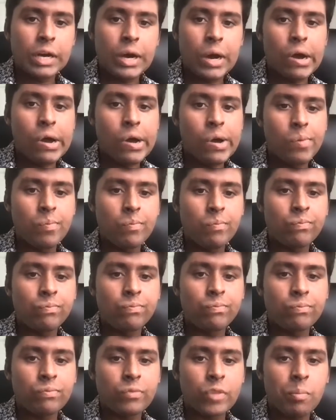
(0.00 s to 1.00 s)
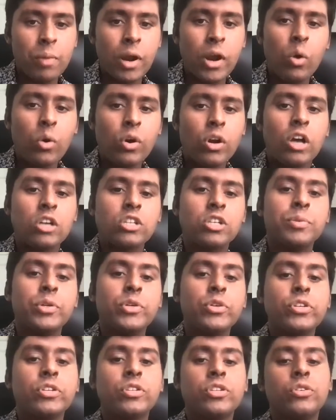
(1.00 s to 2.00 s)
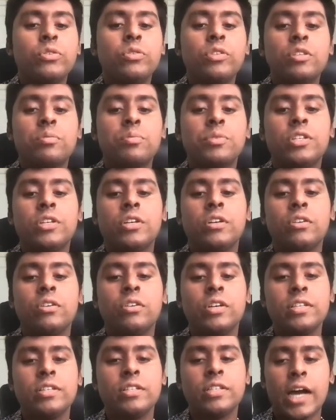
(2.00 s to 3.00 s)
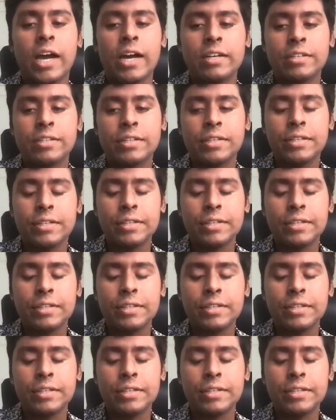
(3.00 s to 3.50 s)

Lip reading: My own contribution to this material is that